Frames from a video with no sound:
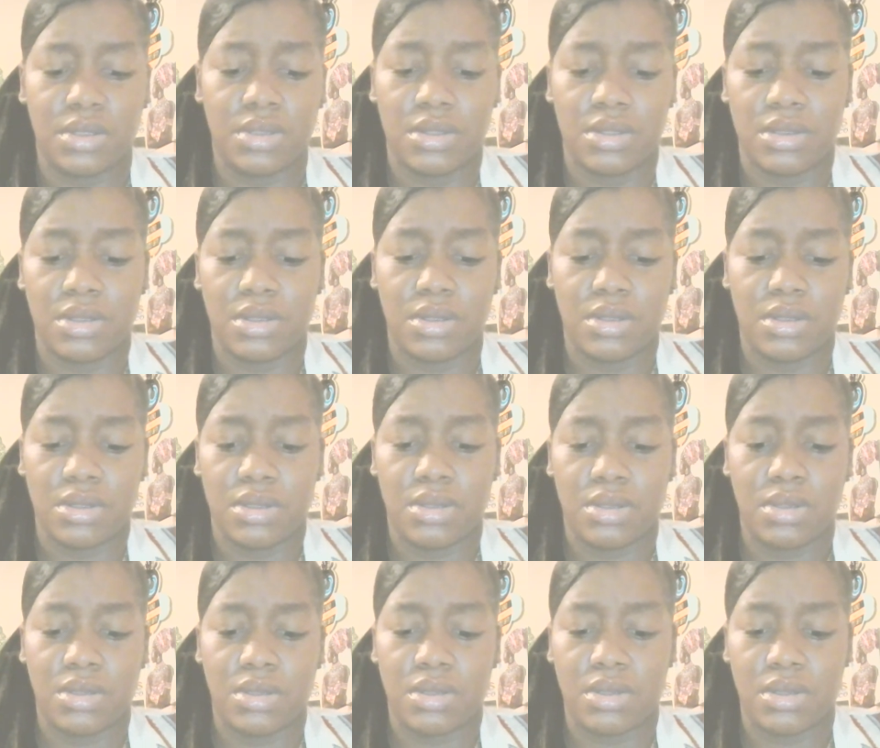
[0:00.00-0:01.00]

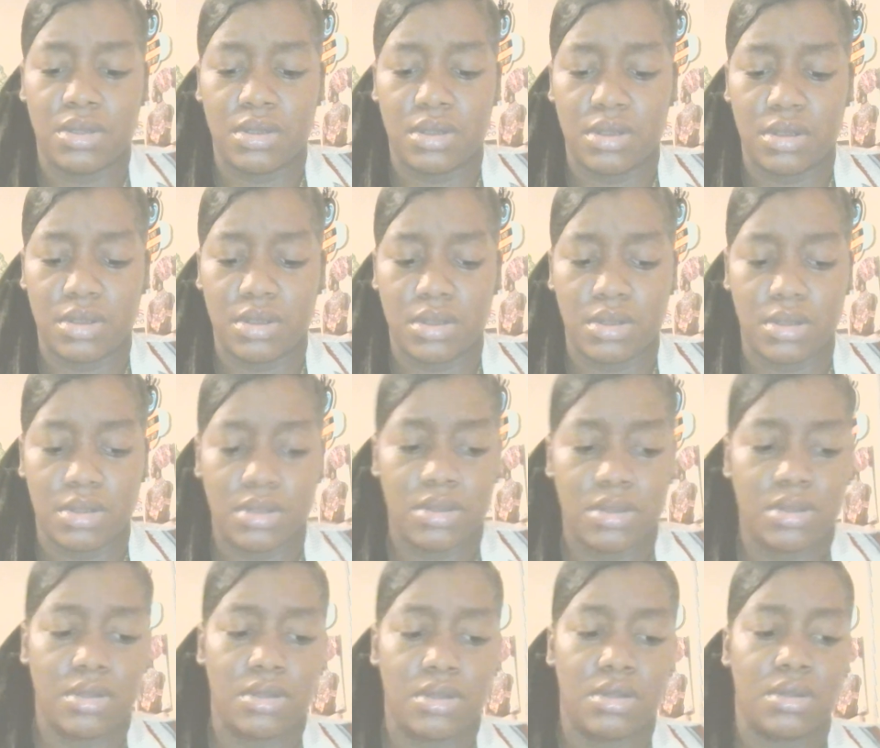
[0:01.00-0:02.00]

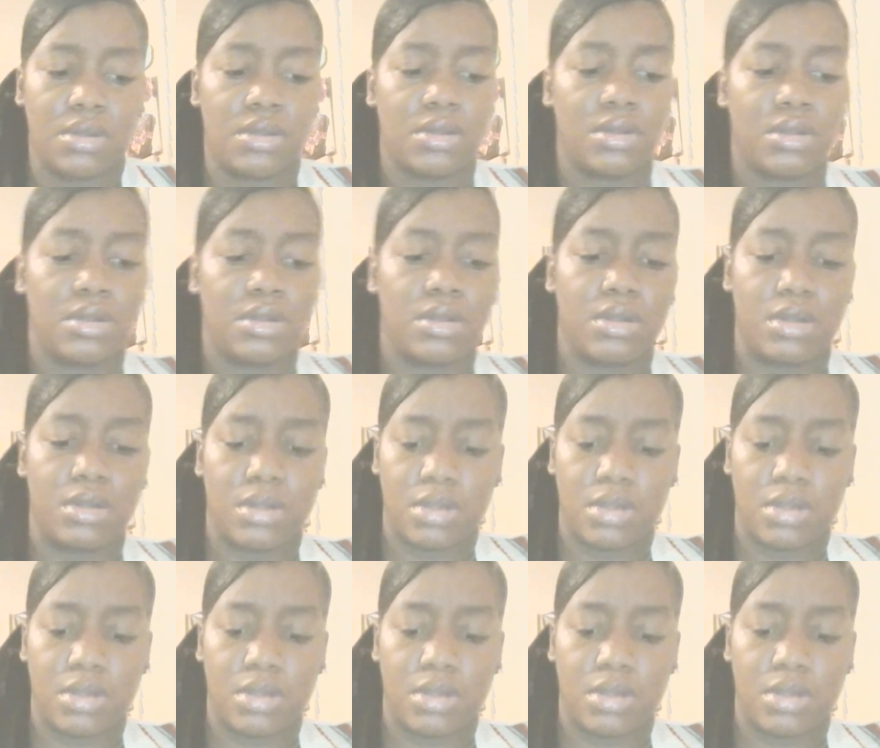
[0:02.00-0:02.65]
No one is speaking in this clip.